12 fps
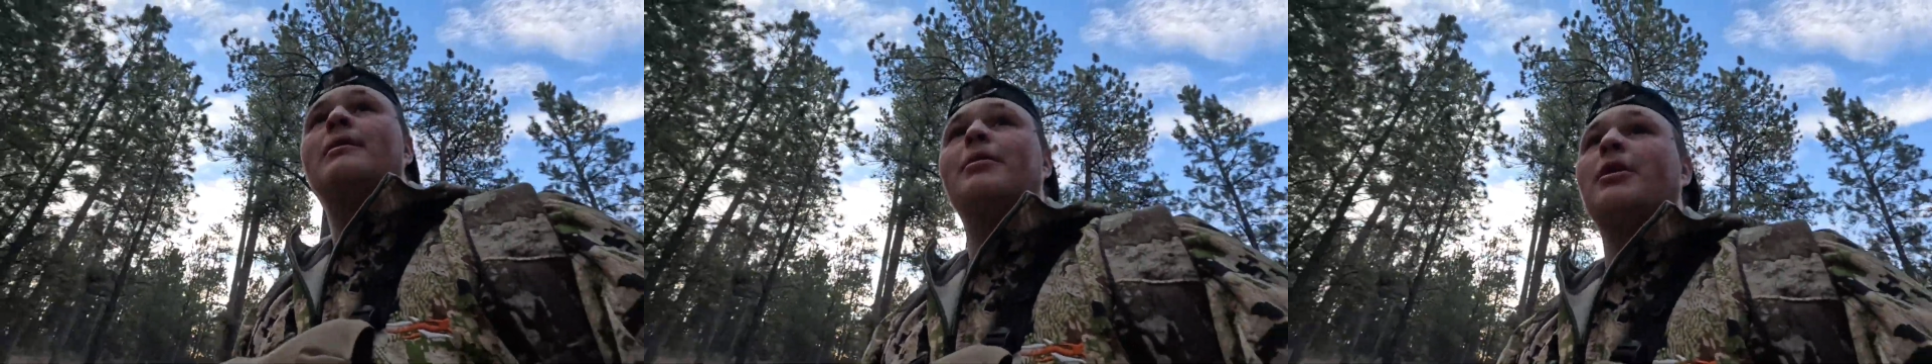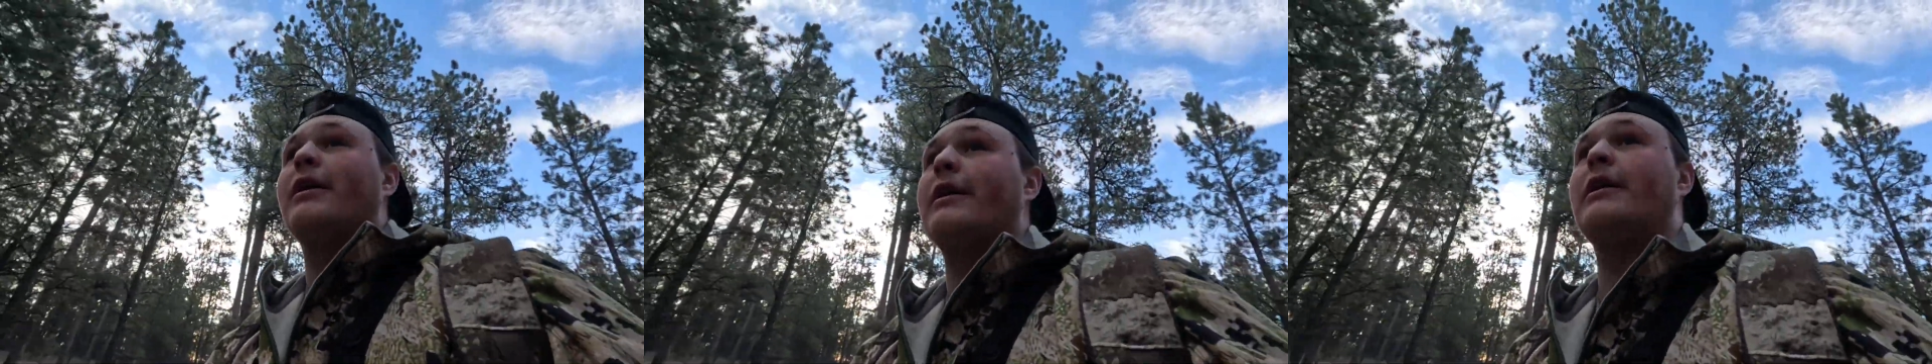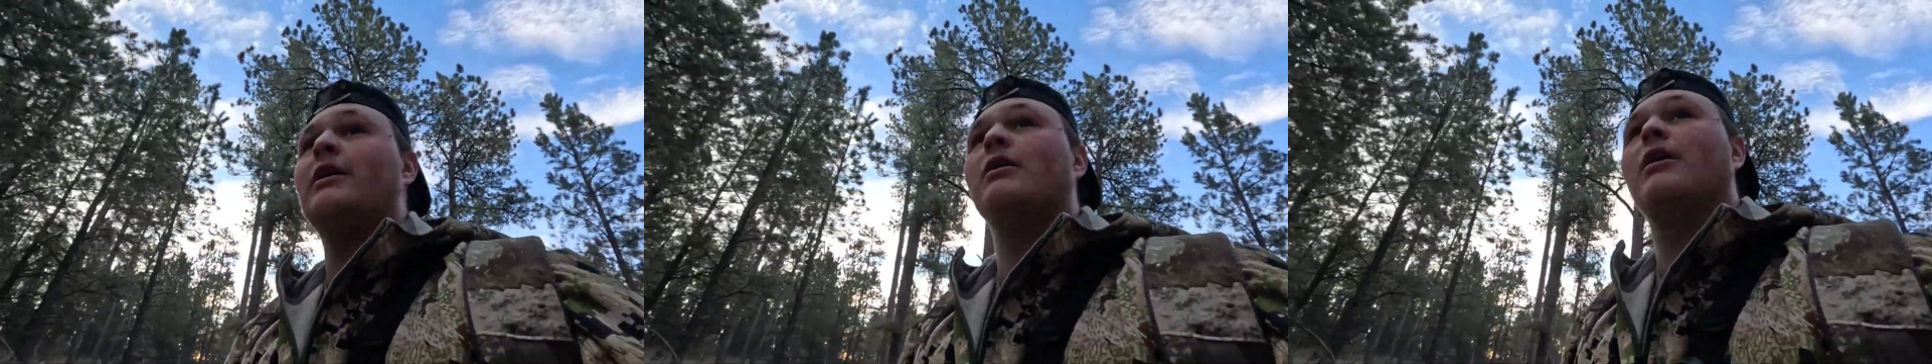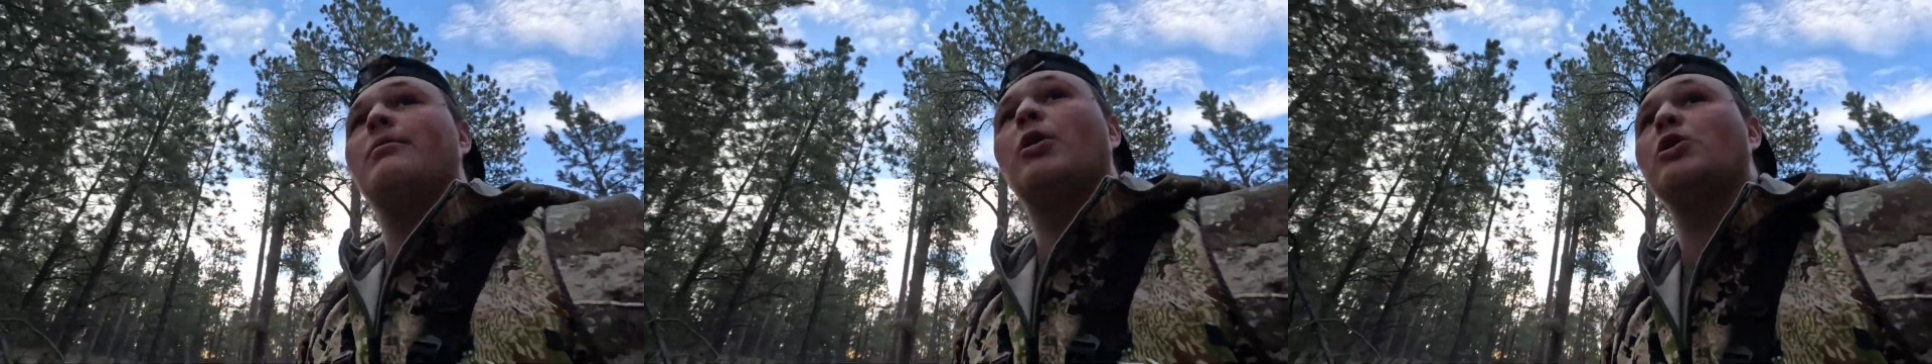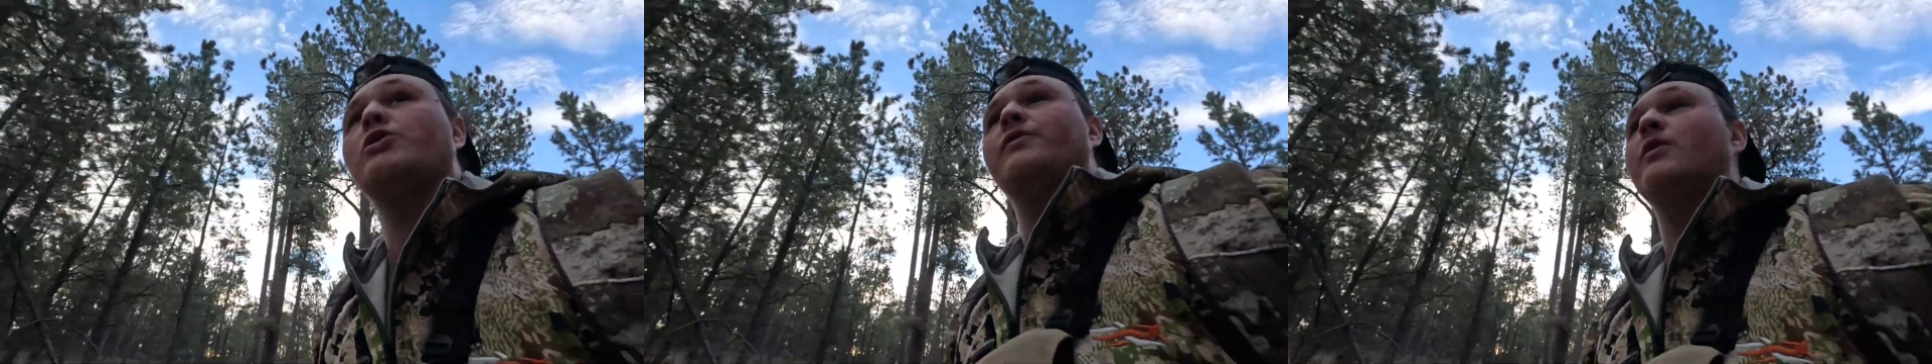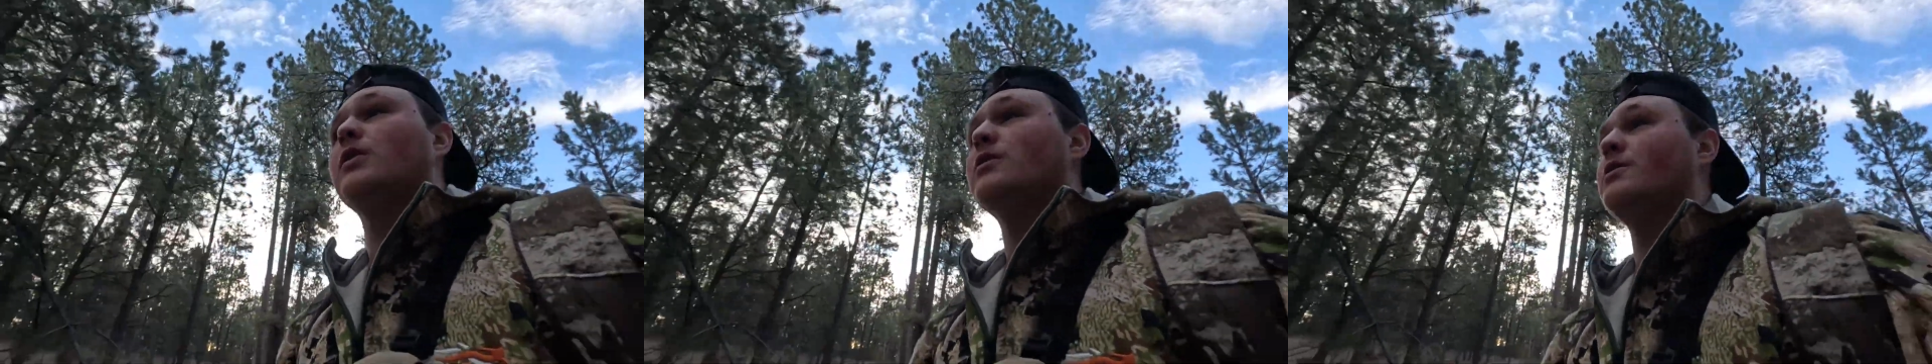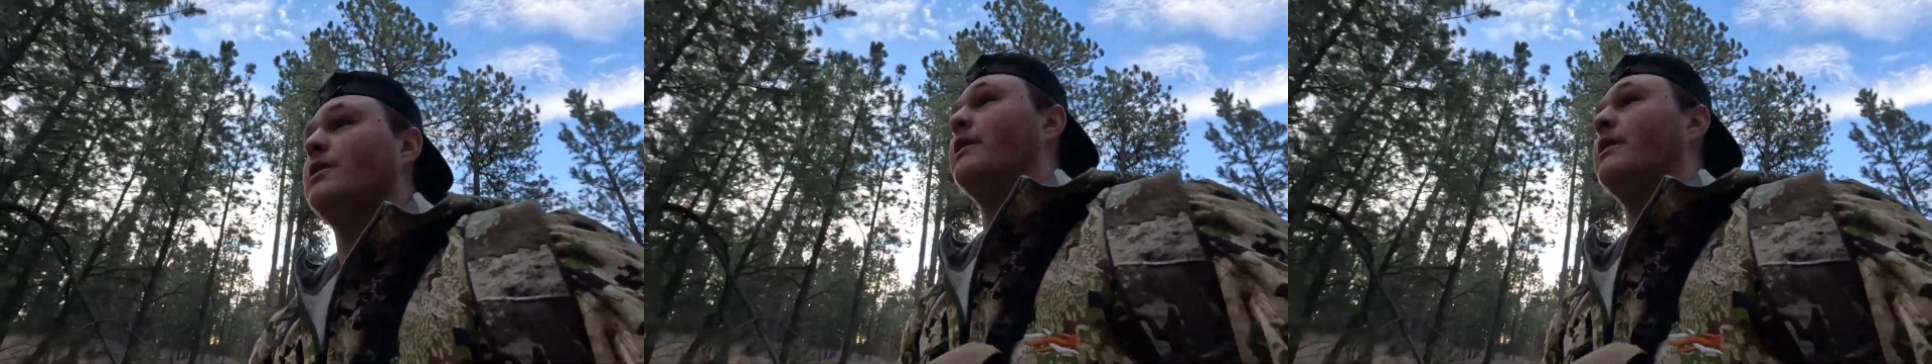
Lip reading: put in here on March 1st